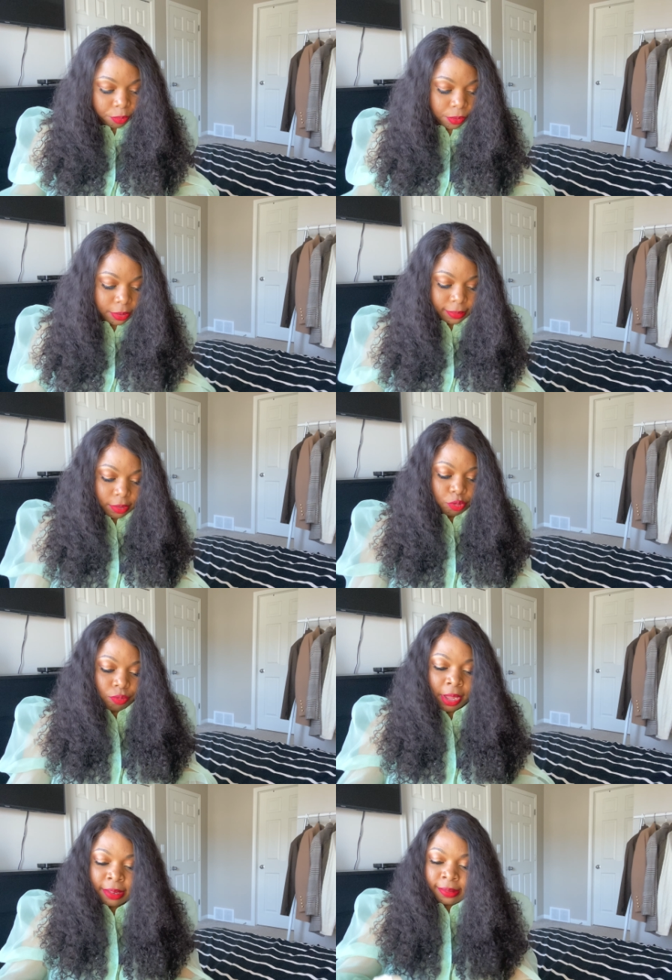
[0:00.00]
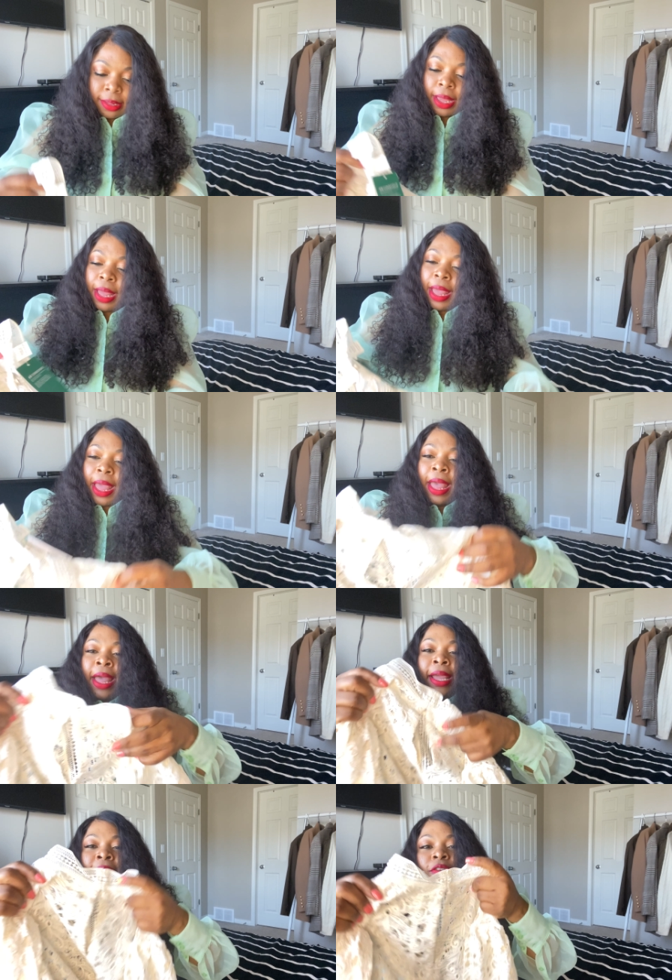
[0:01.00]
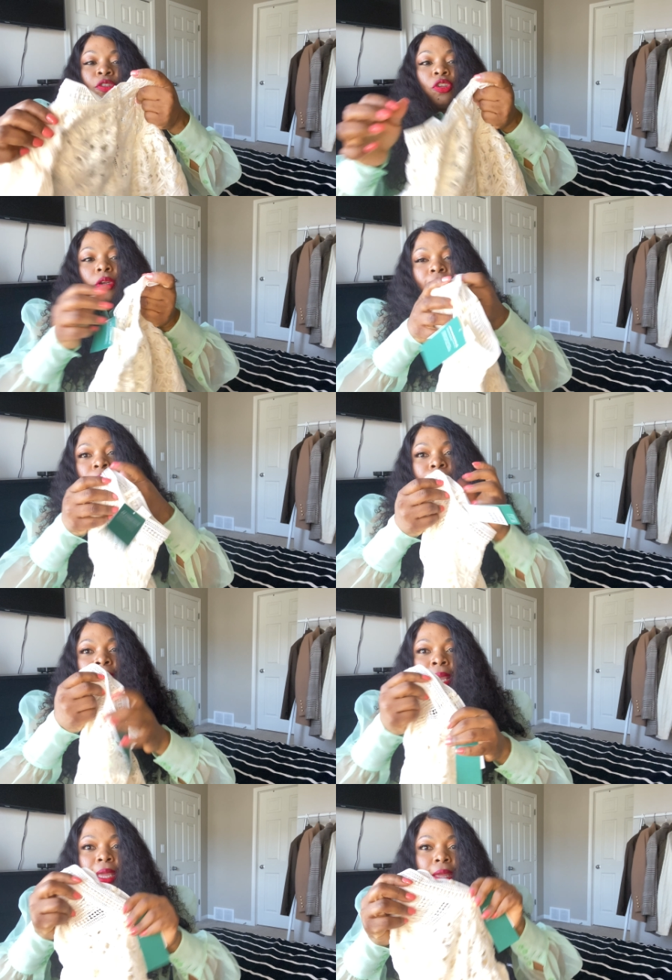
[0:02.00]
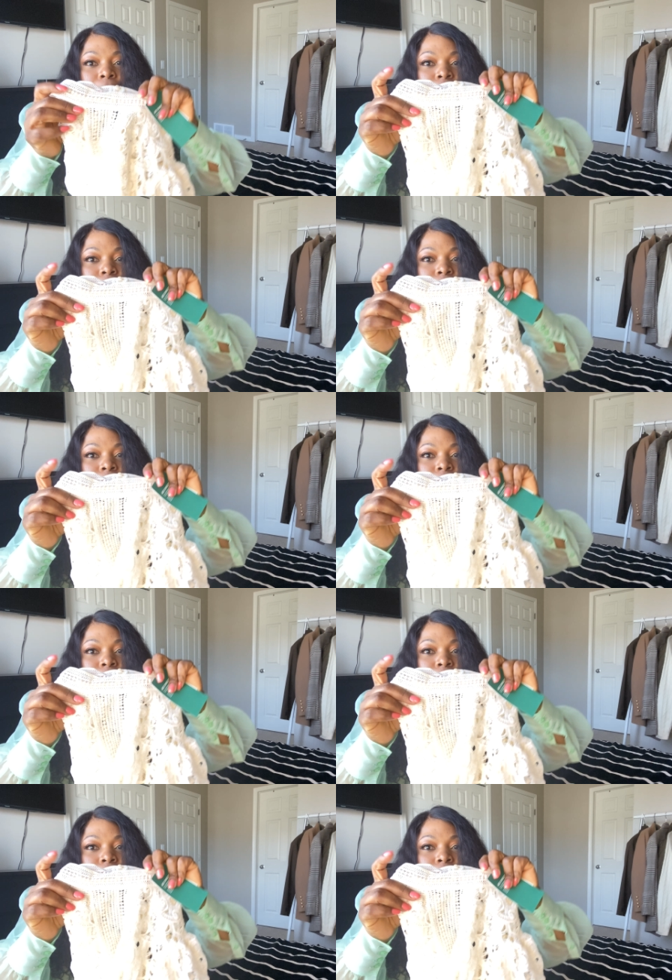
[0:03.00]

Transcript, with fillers: across the dress. Uh, it's torso neck,